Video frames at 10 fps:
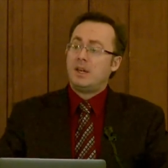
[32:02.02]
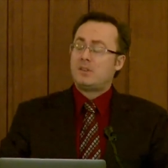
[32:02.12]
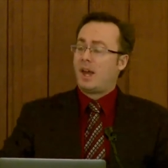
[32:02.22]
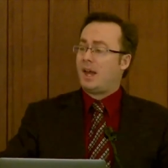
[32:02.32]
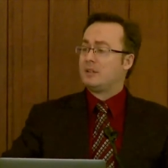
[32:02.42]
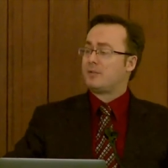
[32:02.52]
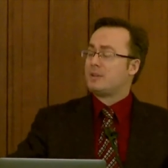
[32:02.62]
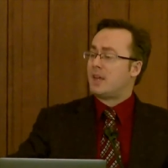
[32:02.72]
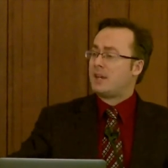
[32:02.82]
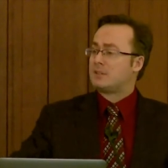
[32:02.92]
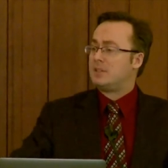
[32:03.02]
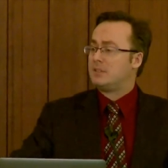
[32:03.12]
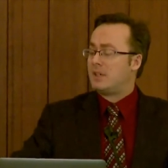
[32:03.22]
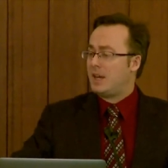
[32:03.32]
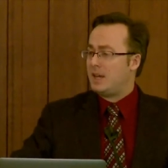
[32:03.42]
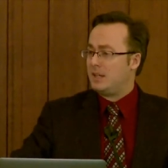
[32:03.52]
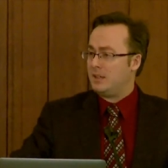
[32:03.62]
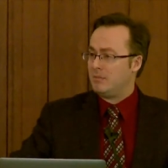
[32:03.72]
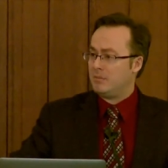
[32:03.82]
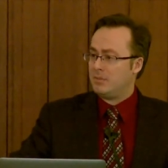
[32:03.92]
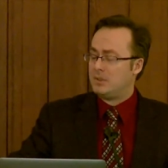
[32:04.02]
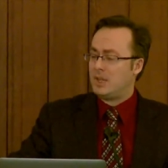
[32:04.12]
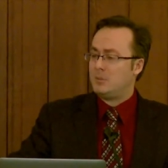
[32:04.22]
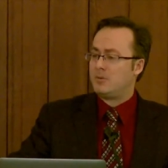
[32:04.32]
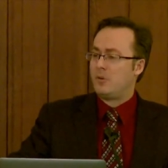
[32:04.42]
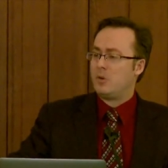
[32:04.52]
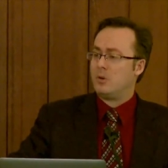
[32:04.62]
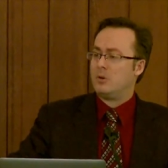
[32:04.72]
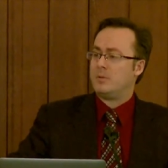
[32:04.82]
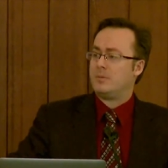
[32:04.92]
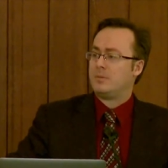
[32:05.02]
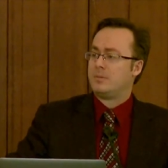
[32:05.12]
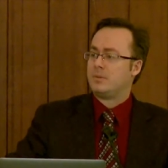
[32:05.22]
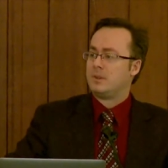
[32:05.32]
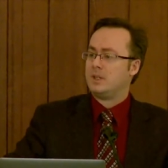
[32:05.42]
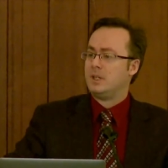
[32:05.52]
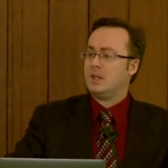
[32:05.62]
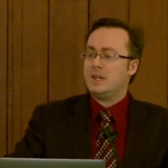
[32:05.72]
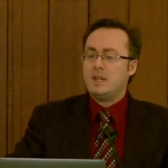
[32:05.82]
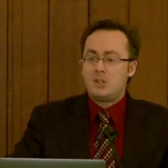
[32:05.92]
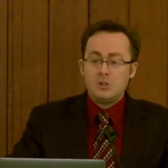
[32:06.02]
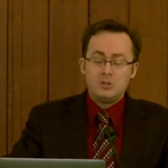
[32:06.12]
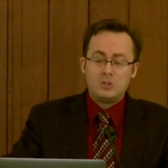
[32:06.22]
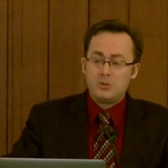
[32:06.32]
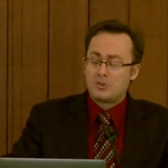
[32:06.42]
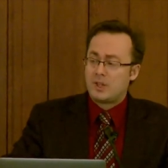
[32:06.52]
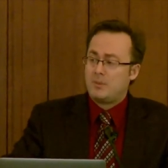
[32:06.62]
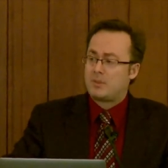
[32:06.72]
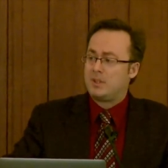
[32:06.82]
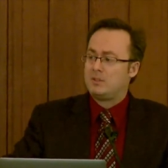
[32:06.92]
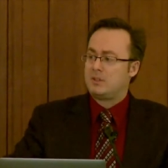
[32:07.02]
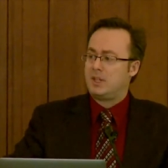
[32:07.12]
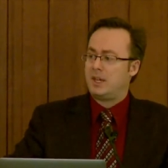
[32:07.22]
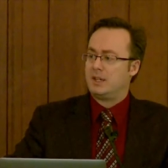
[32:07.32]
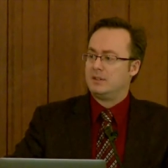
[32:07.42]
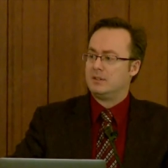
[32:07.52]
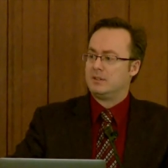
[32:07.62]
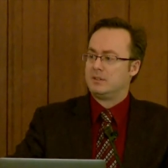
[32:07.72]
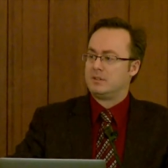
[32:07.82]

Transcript: he's had a fantastic day the day before. He could do the same things again.